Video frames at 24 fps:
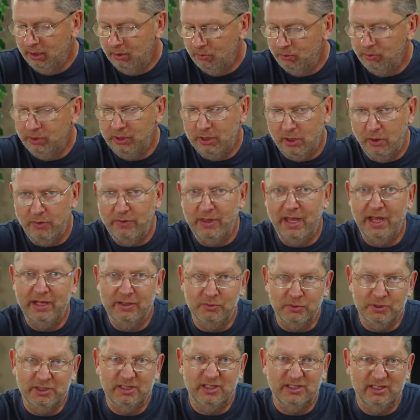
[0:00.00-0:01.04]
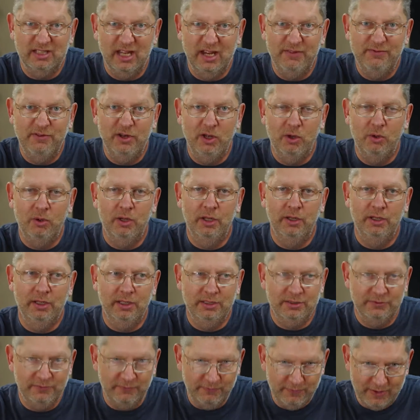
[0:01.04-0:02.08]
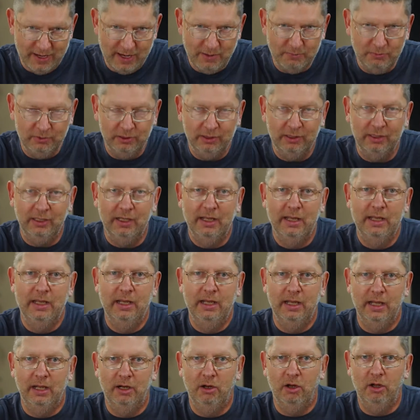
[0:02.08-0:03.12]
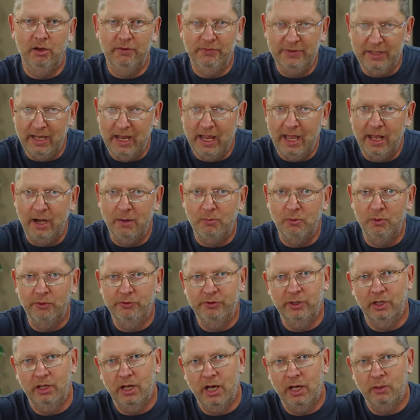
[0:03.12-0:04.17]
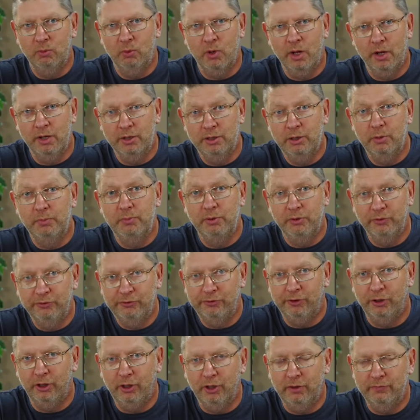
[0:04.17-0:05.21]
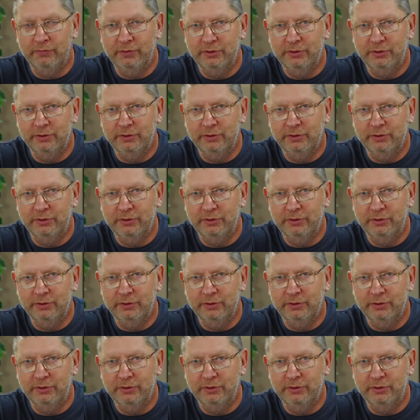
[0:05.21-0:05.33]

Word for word: We know that. It was to save Noah, his family, and all the animals that God wanted to preserve.